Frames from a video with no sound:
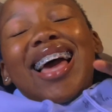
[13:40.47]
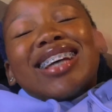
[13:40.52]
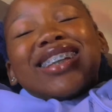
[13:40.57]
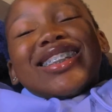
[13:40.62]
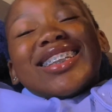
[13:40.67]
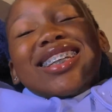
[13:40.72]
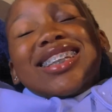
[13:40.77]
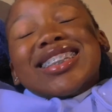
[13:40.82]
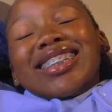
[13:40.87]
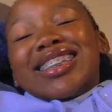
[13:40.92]
As you
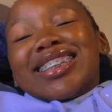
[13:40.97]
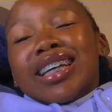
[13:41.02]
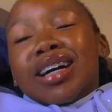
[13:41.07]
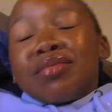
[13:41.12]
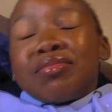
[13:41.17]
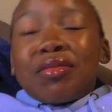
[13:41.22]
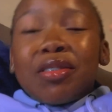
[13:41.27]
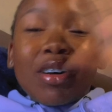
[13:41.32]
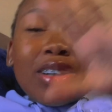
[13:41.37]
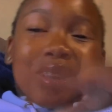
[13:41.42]
can see,
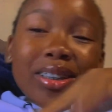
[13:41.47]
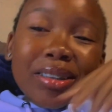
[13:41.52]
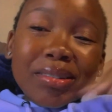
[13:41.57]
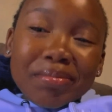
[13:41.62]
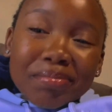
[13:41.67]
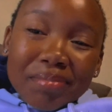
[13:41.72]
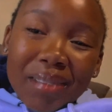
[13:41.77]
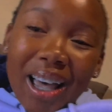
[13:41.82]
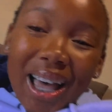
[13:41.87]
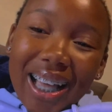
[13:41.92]
I'm all
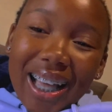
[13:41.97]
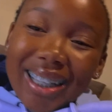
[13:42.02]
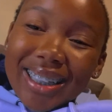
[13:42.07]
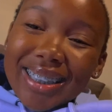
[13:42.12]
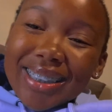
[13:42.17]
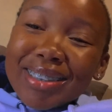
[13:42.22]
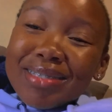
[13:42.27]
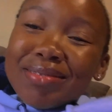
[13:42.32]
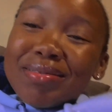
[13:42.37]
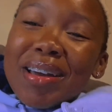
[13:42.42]
smiles.
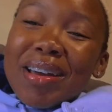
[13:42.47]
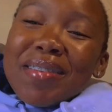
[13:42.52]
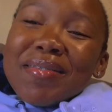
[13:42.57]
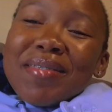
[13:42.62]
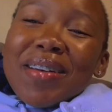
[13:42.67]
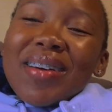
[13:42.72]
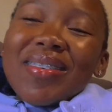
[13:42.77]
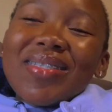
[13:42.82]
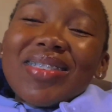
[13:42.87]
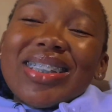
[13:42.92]
My
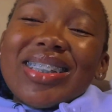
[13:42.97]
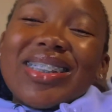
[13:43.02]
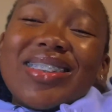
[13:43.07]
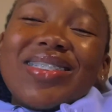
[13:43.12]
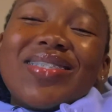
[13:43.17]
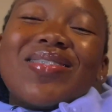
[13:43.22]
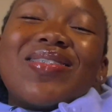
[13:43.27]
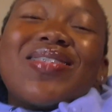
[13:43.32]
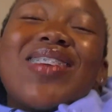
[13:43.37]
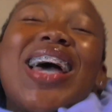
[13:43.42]
mom is
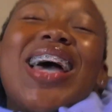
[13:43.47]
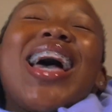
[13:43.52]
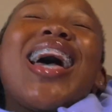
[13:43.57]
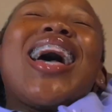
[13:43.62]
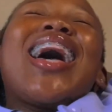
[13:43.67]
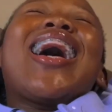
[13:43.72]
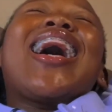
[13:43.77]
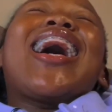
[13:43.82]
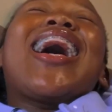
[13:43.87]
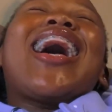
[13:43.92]

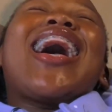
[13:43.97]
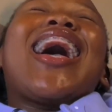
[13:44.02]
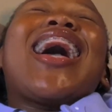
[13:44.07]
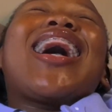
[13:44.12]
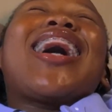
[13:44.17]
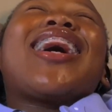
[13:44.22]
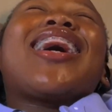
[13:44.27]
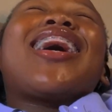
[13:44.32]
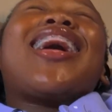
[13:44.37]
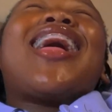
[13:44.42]

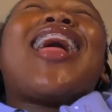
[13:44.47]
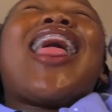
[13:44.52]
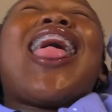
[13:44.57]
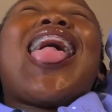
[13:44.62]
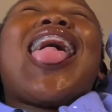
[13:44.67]
back.